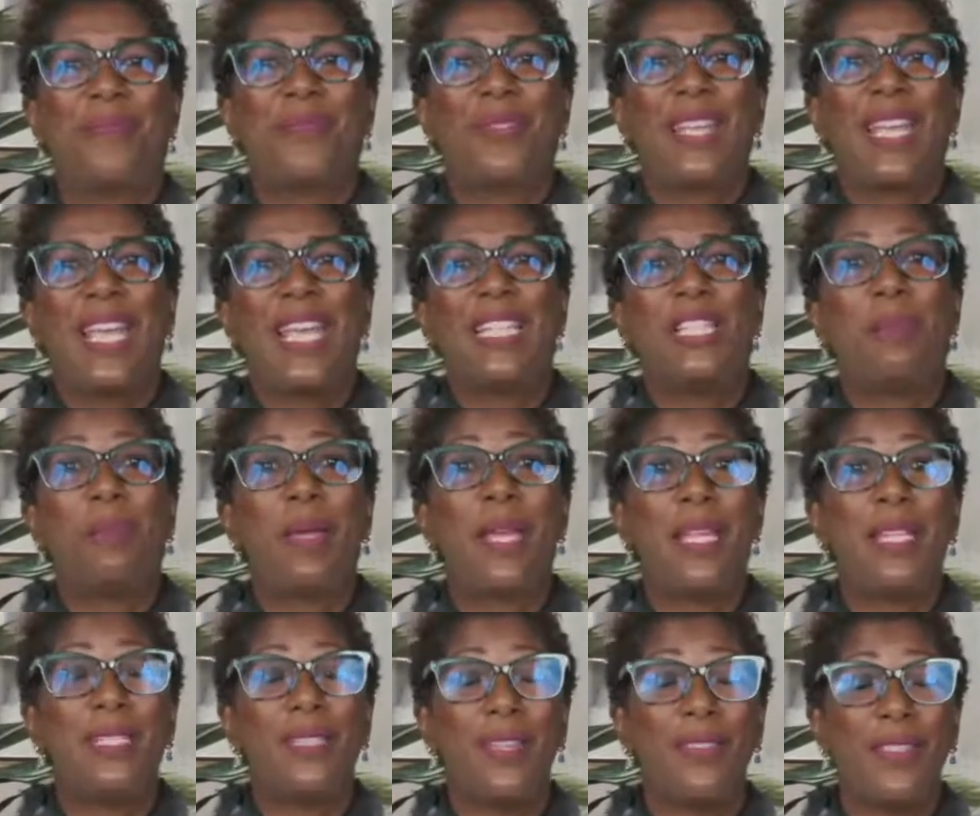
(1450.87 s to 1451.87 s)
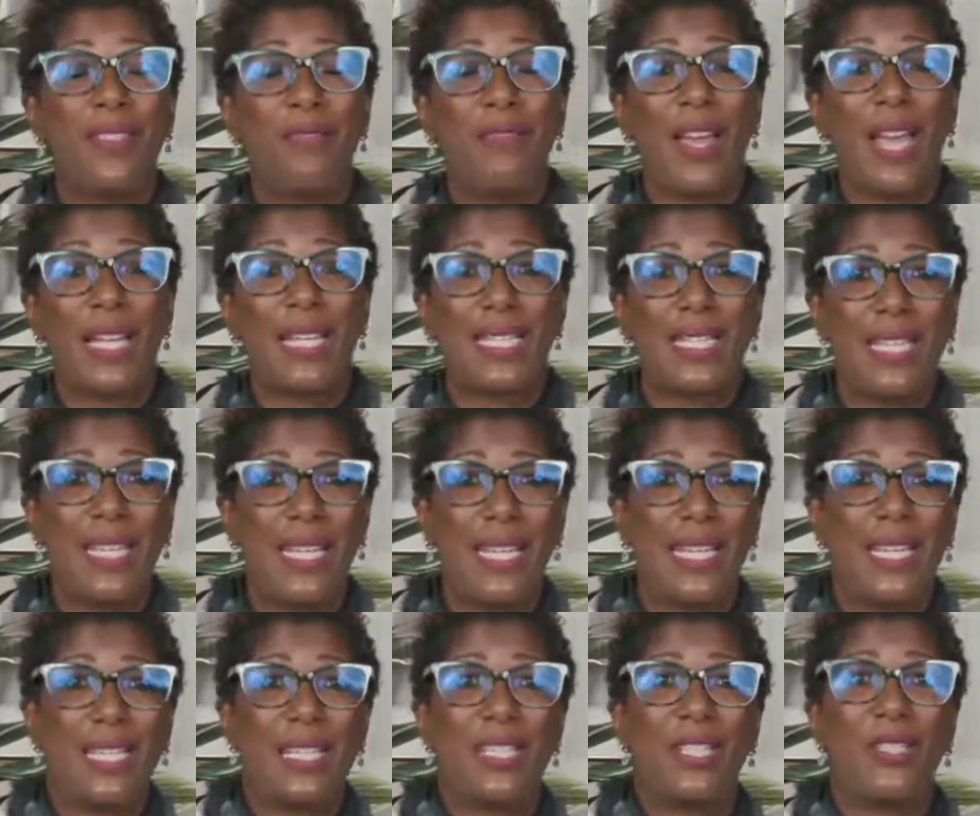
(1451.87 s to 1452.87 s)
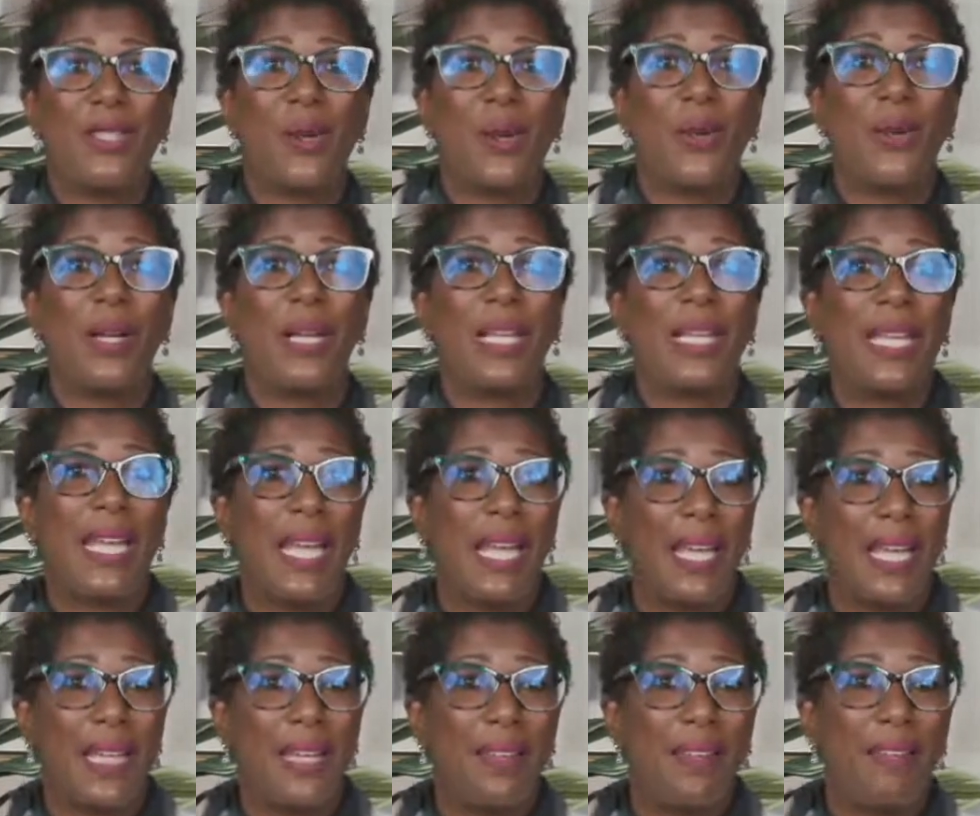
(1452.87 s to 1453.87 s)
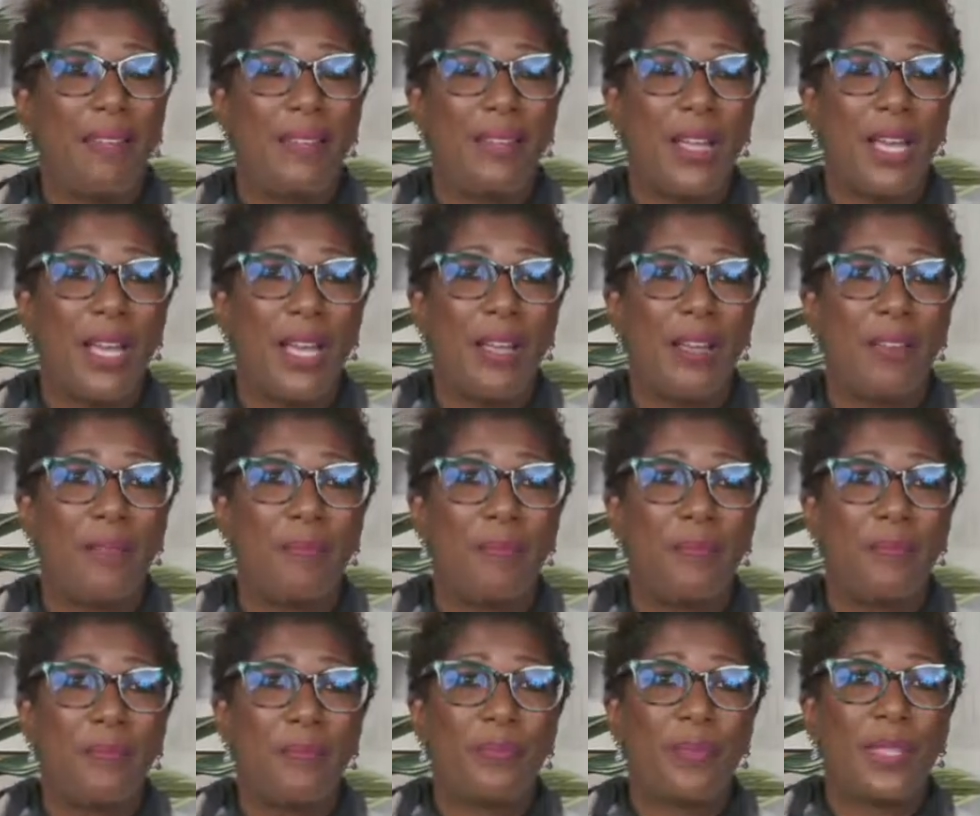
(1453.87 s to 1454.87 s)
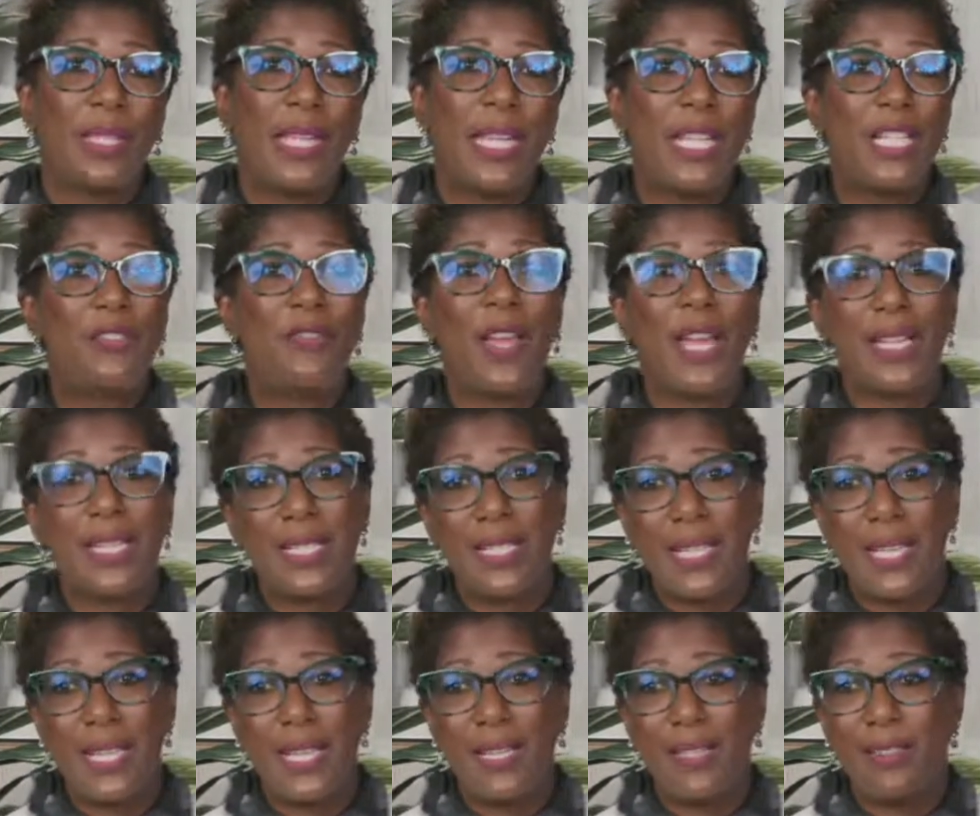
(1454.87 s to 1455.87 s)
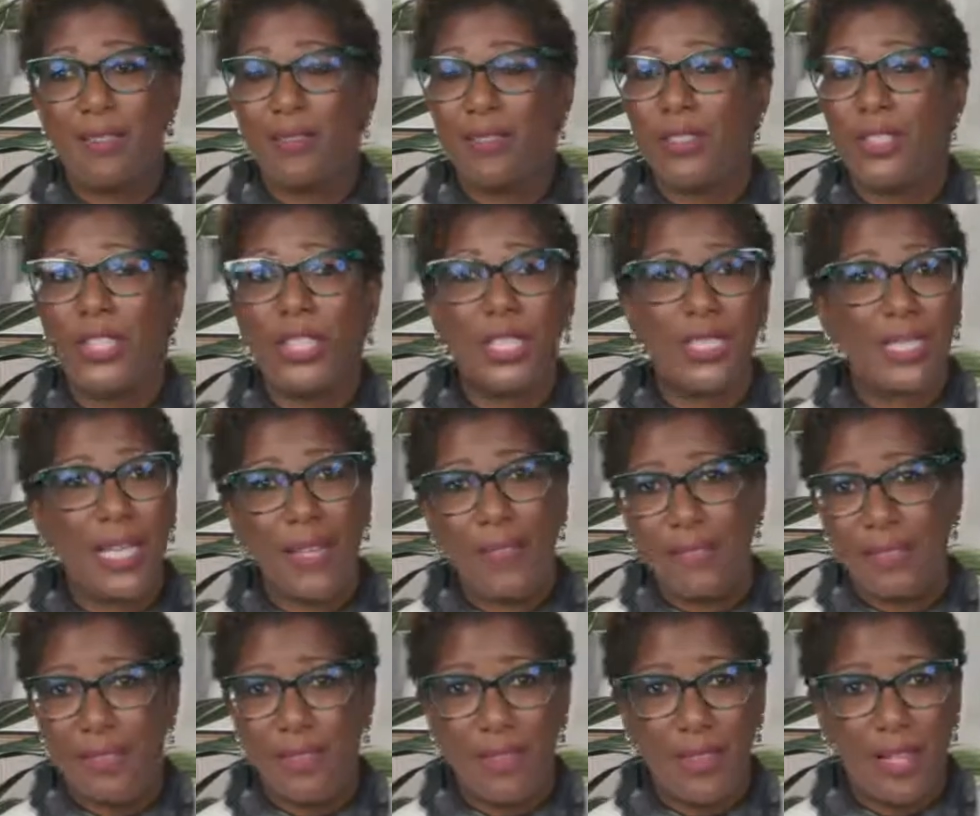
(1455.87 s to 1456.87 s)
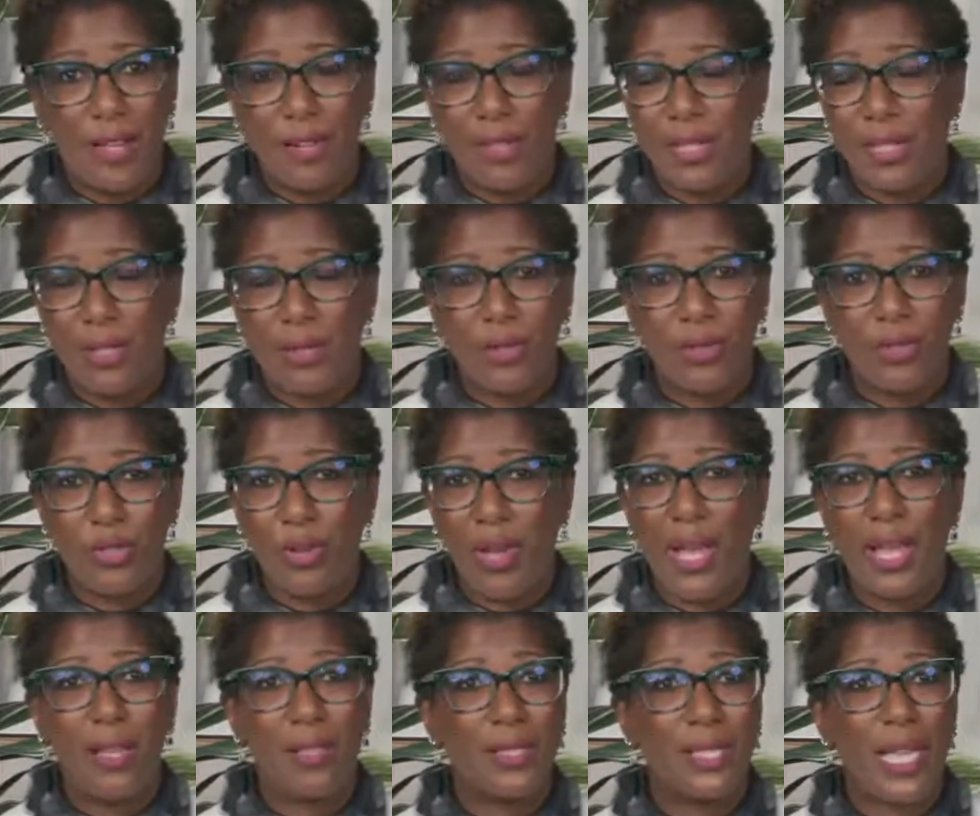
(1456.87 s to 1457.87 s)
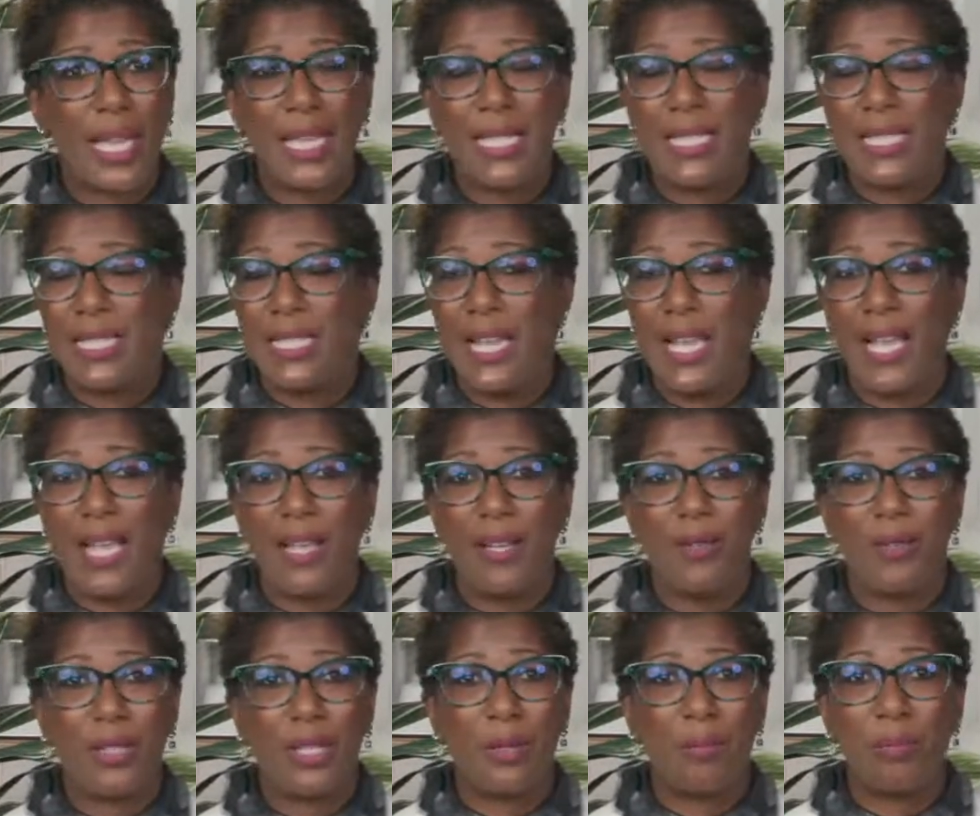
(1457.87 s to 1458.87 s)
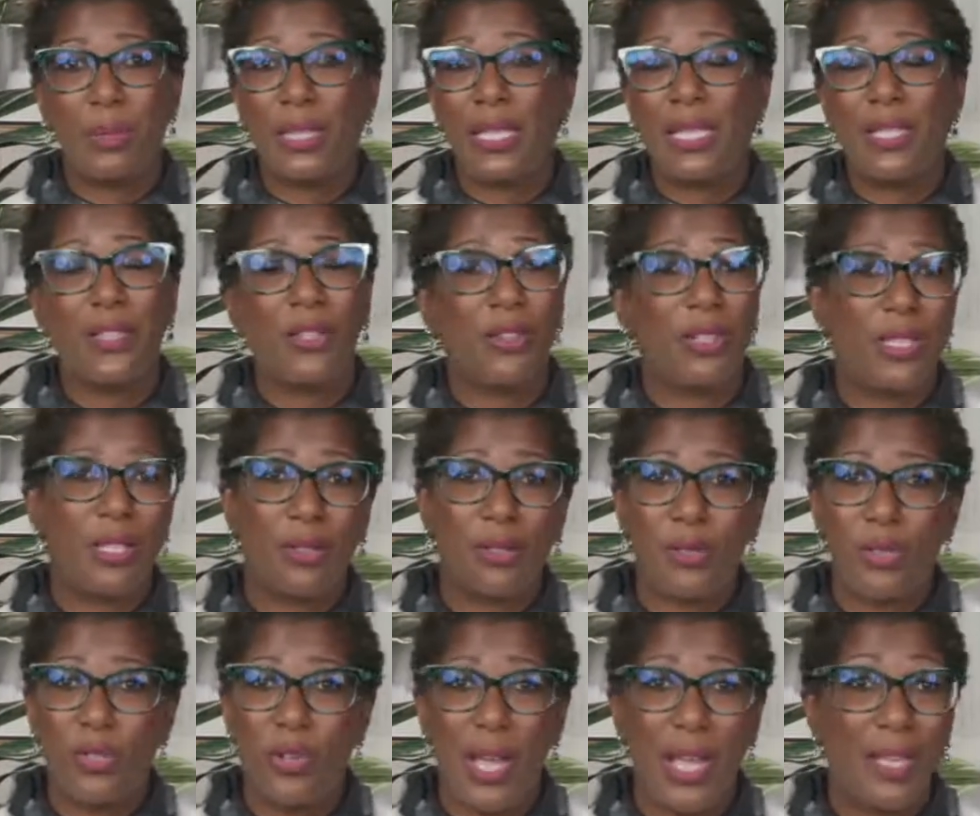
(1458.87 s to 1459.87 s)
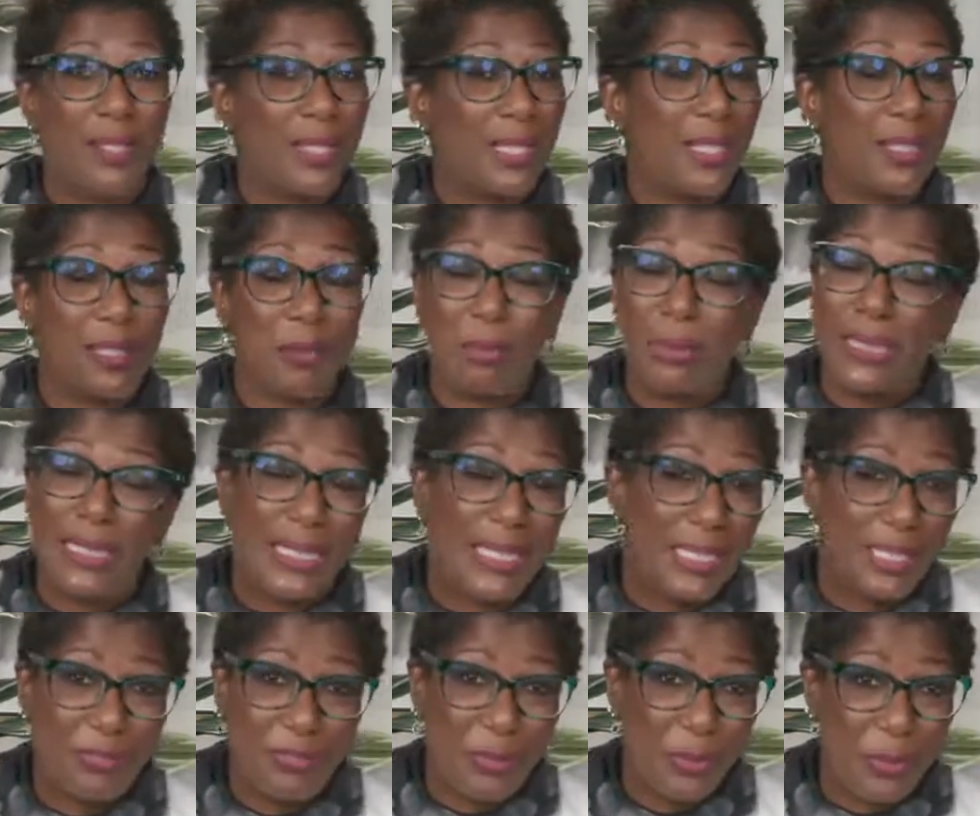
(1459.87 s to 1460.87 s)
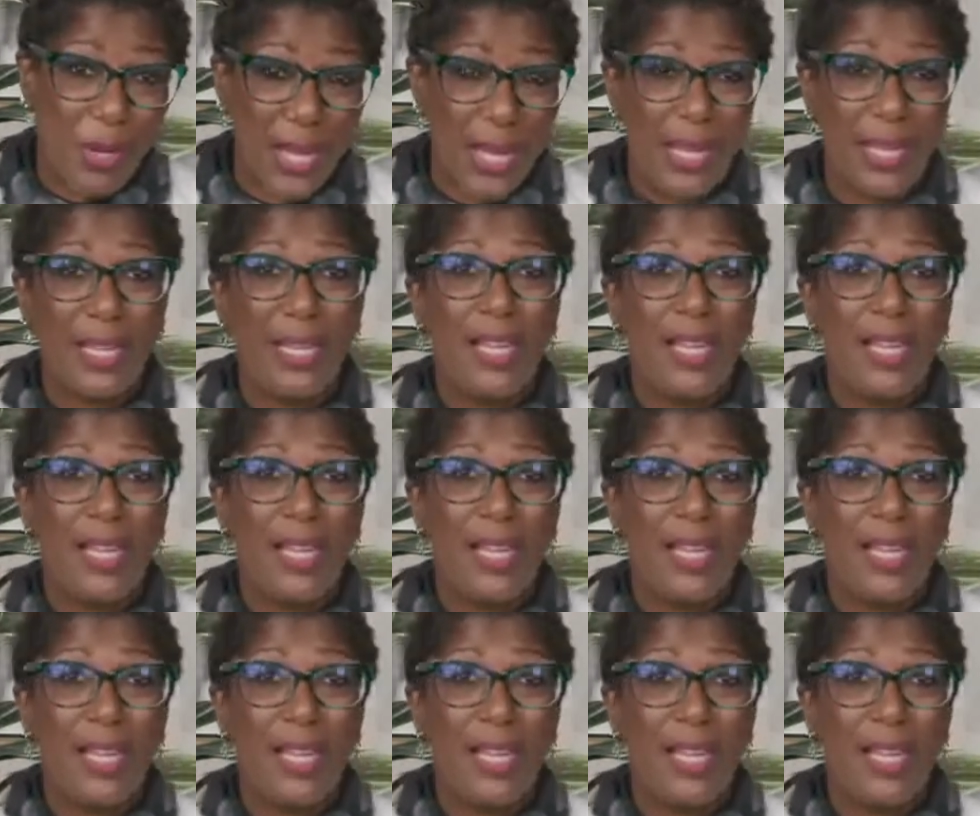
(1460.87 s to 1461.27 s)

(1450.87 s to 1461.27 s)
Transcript: It depends on the vaccine. So again, each vaccine looked at their clinical trials and completed their clinical trials in a completely different way.